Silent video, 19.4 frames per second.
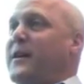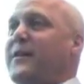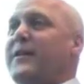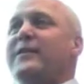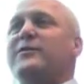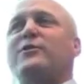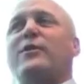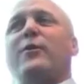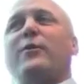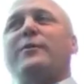And
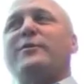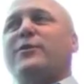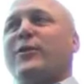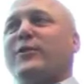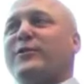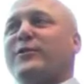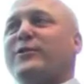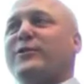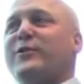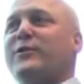that's always
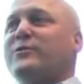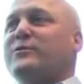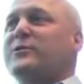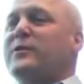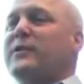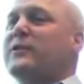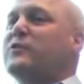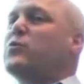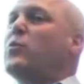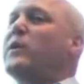hard to do.
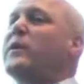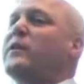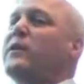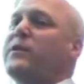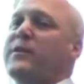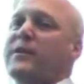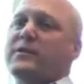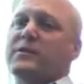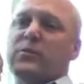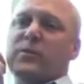So that's one of the
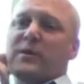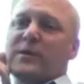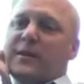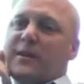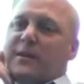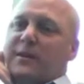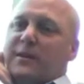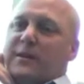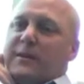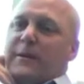things that we
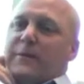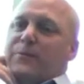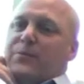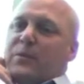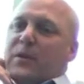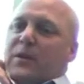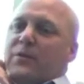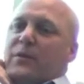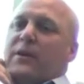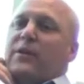did.
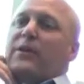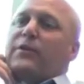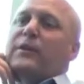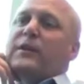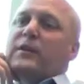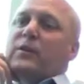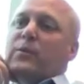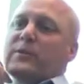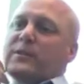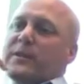The other
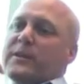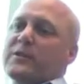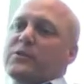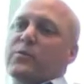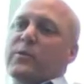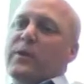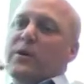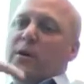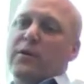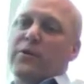thing that we did
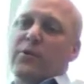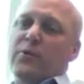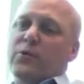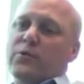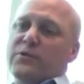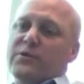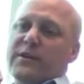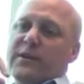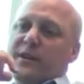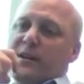is we called the
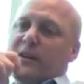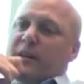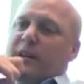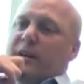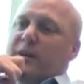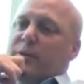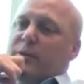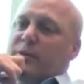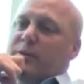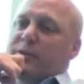whole city
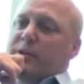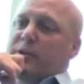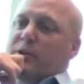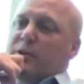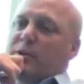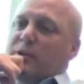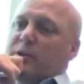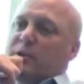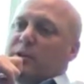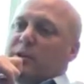together and said,
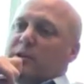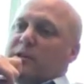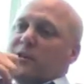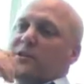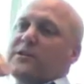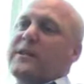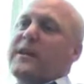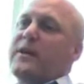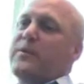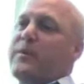look, it
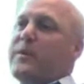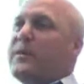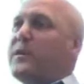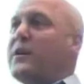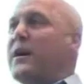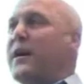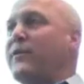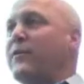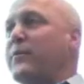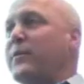just can't be the
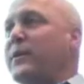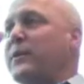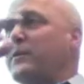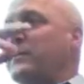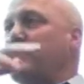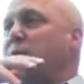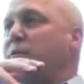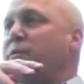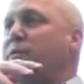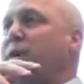government,
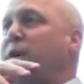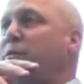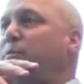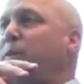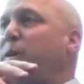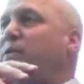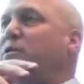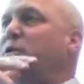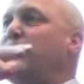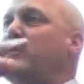
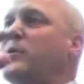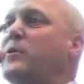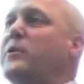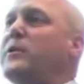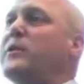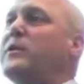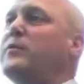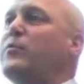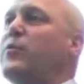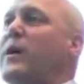faith-based
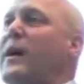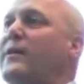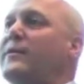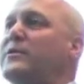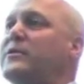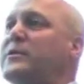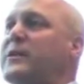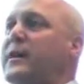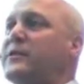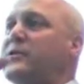community, the
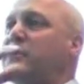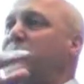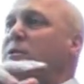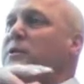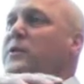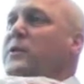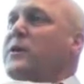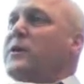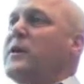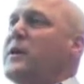private sector,
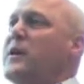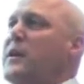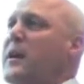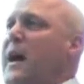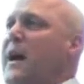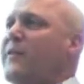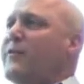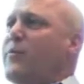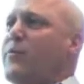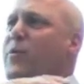
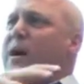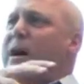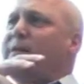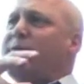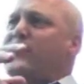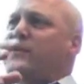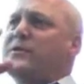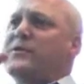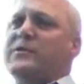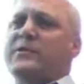
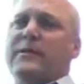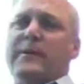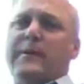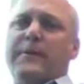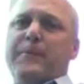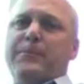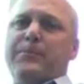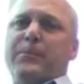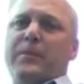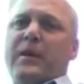not-for-profits.
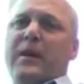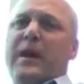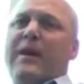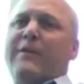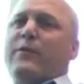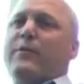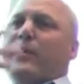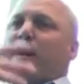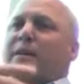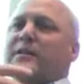
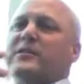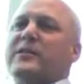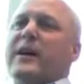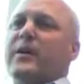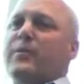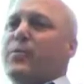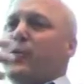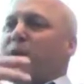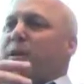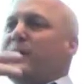Everybody's
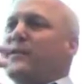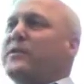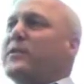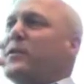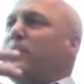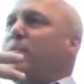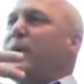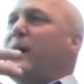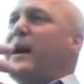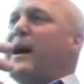got to put
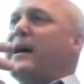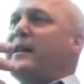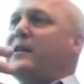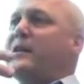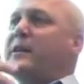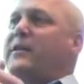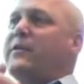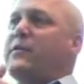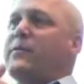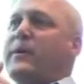into the pot,
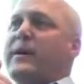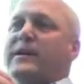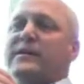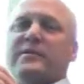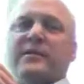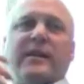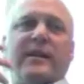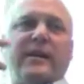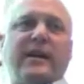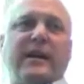and
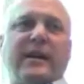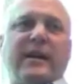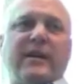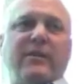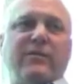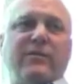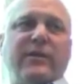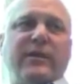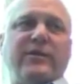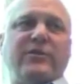everybody's got to kind of
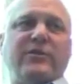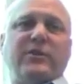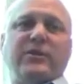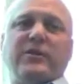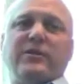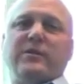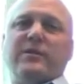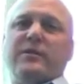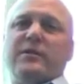envision